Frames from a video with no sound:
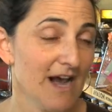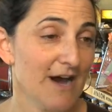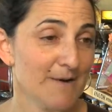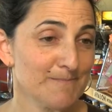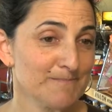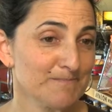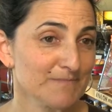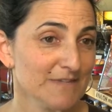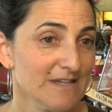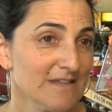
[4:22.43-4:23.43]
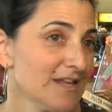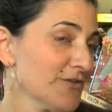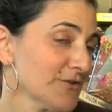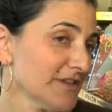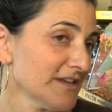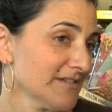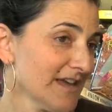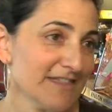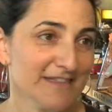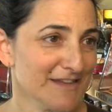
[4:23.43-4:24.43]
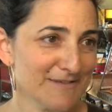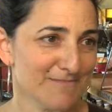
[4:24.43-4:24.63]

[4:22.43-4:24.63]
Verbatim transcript: Um, the other thing I think that